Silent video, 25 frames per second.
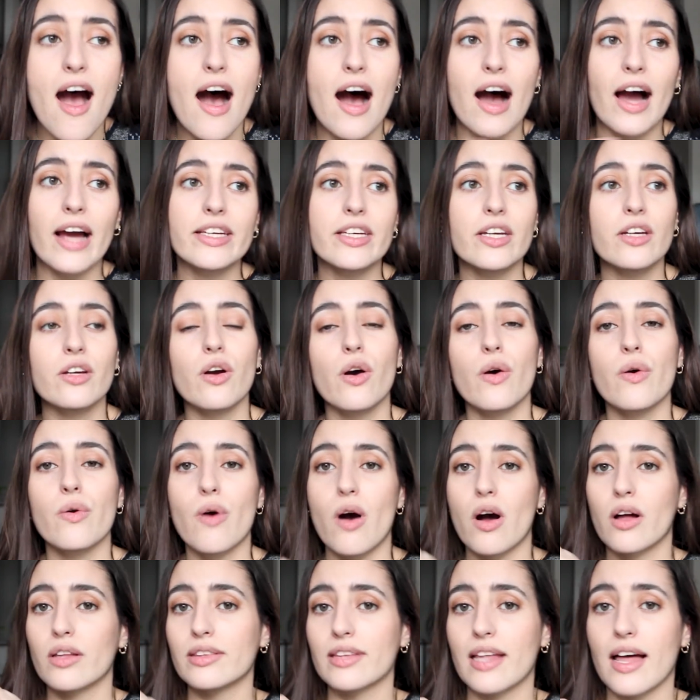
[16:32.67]
I could go
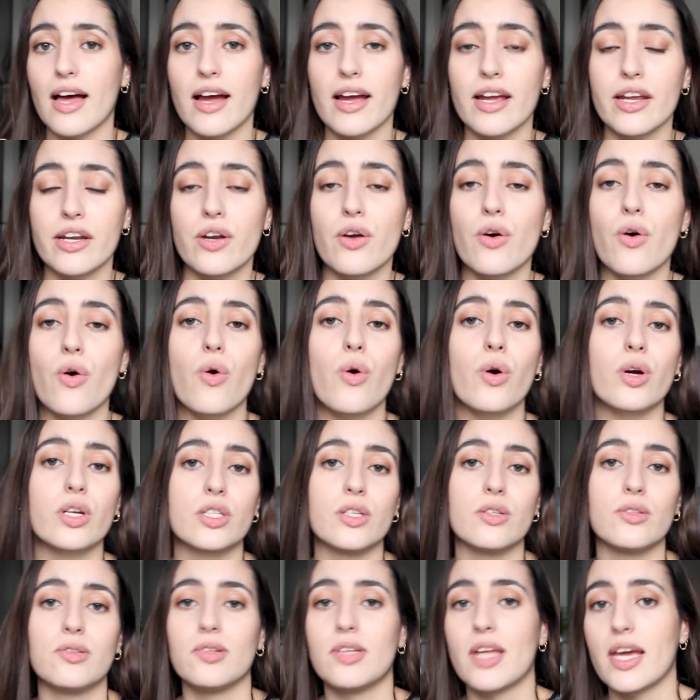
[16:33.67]
online or
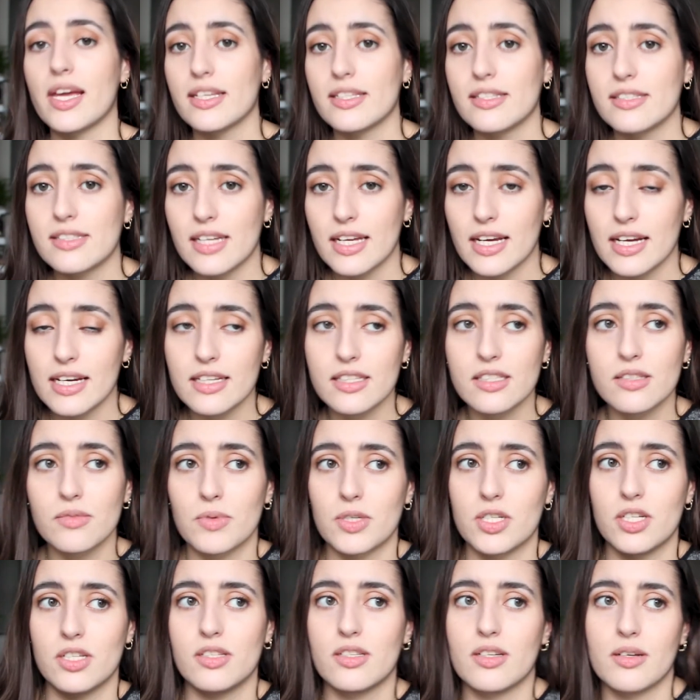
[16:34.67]
to Today's Tix,
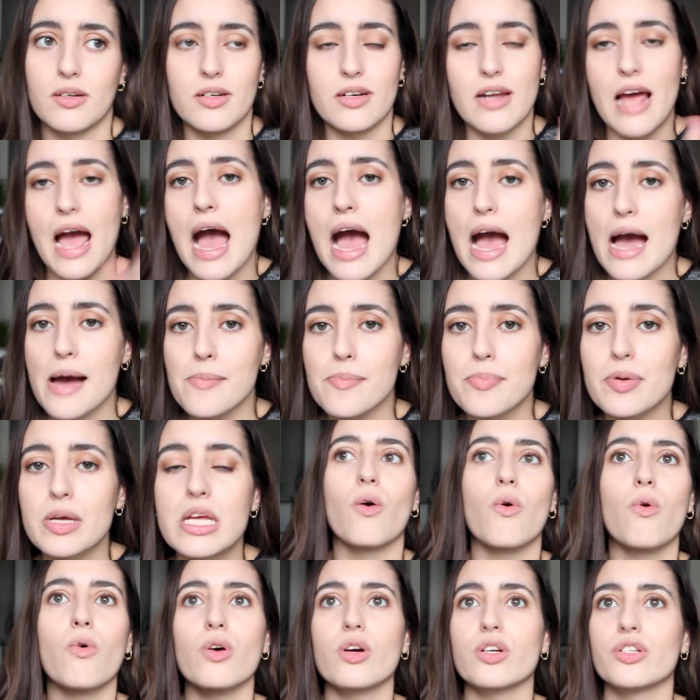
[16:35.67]
which is an app,
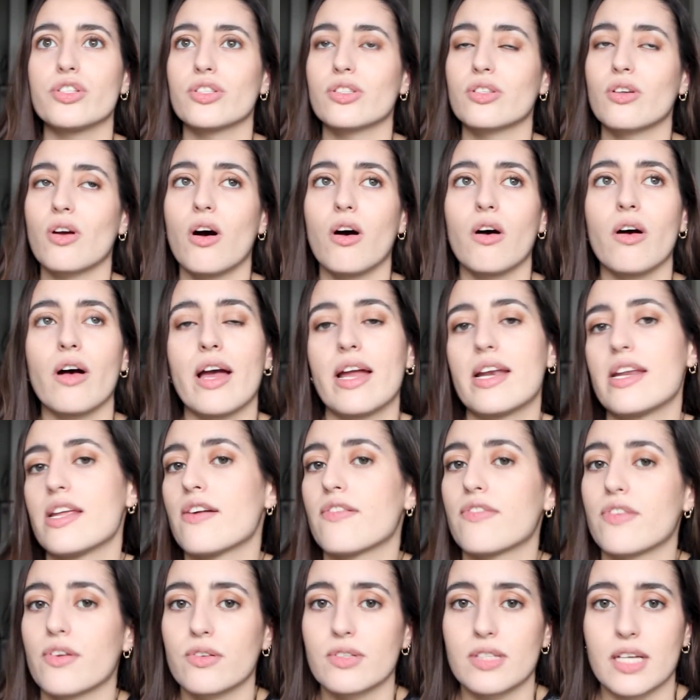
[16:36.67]
or just call any
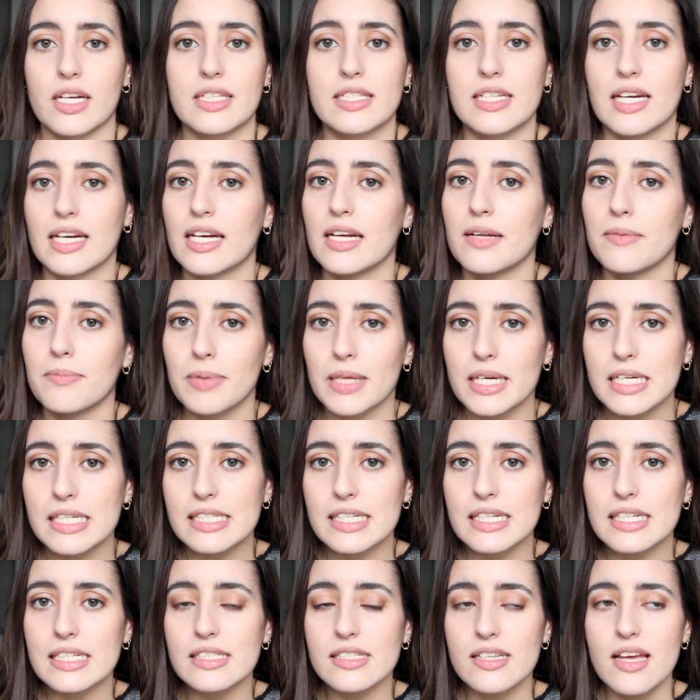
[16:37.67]
of those like ticket
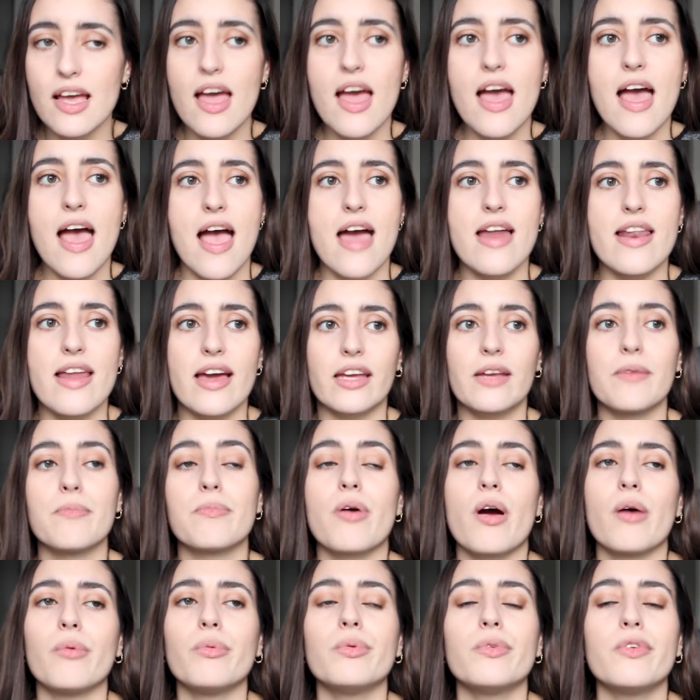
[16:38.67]
places, and I can
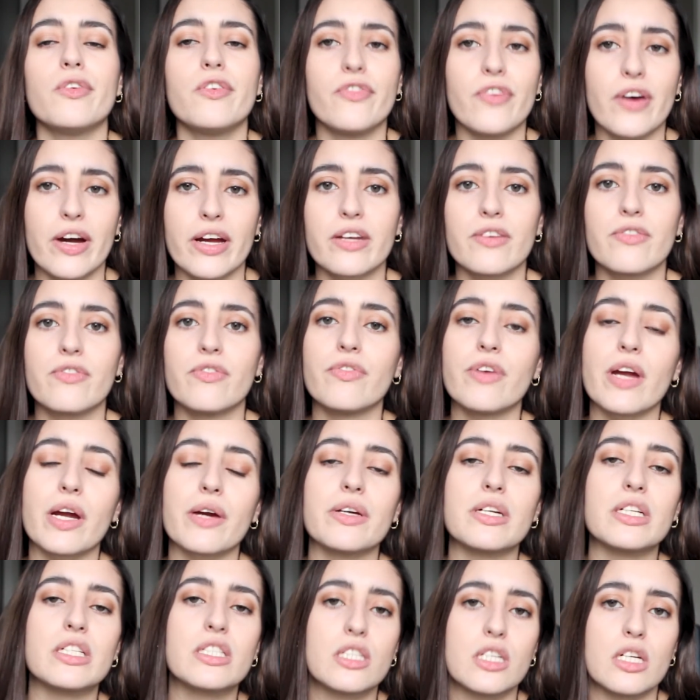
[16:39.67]
probably find
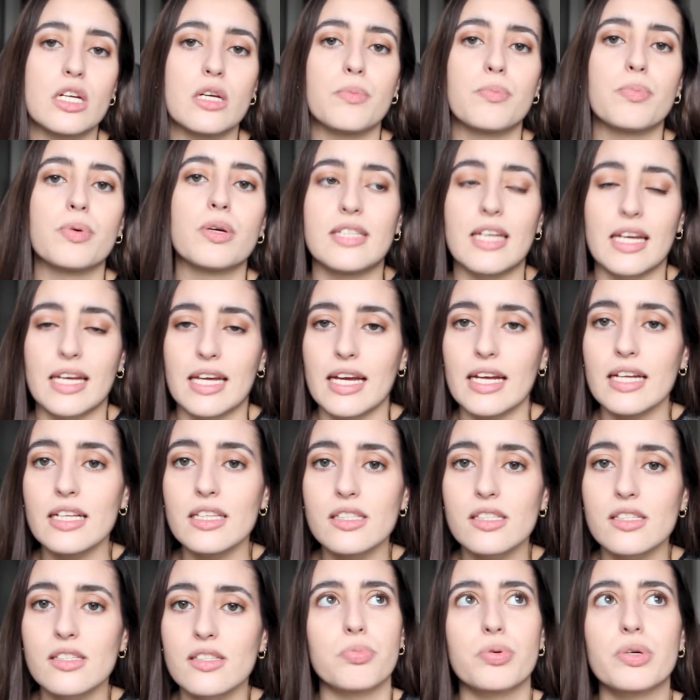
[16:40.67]
very cheap
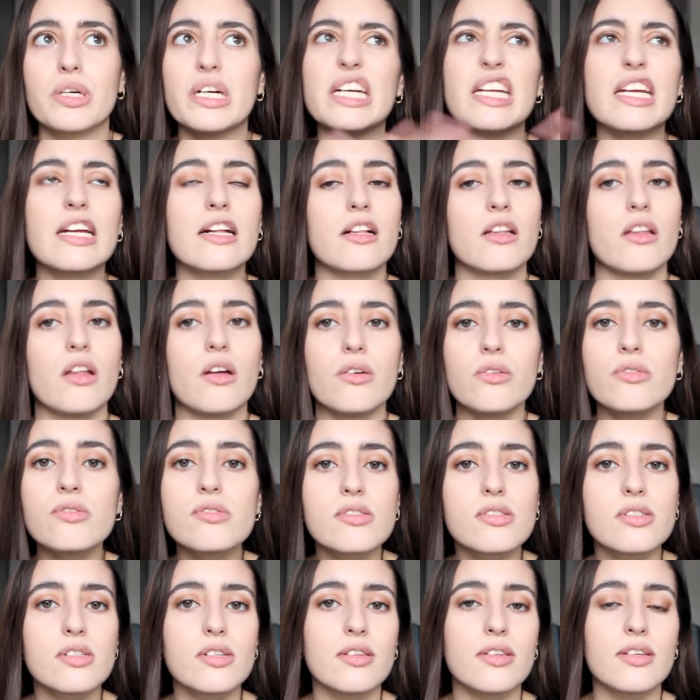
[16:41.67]
tickets pretty
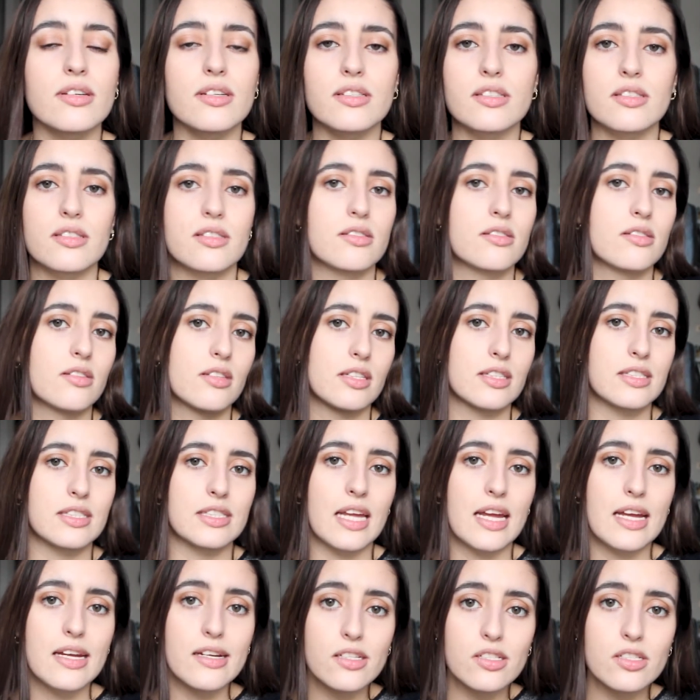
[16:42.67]
close to the
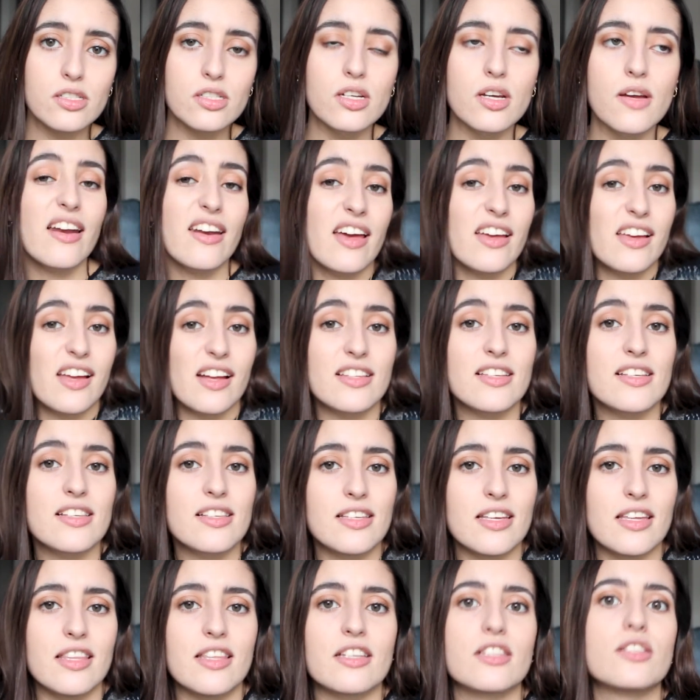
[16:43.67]
stage, and I get to
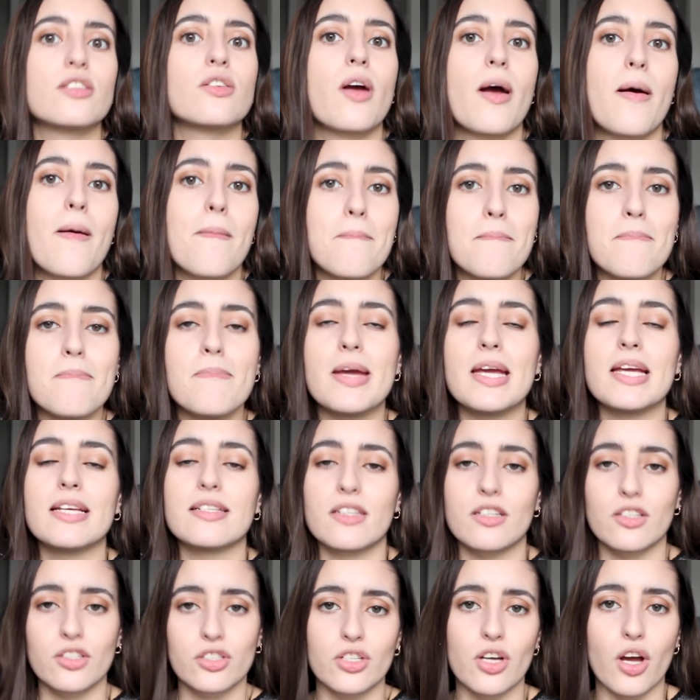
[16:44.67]
see this
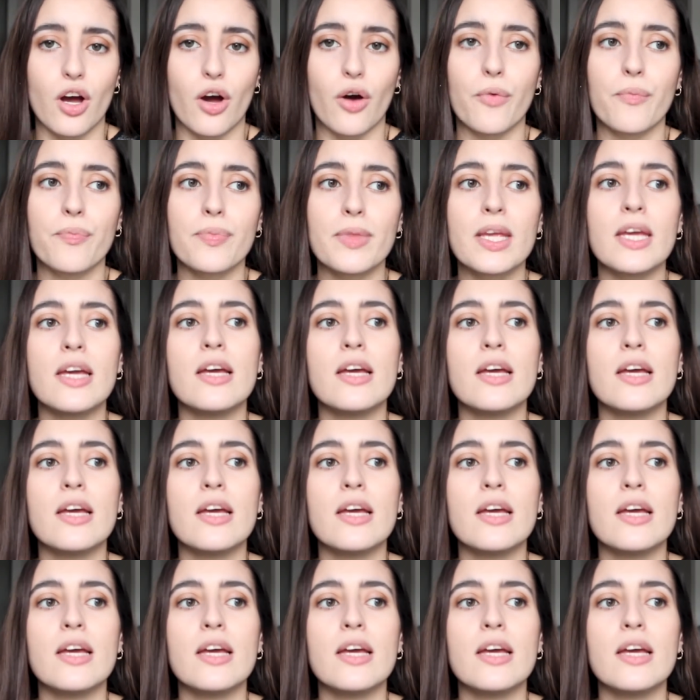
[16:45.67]
amazing show.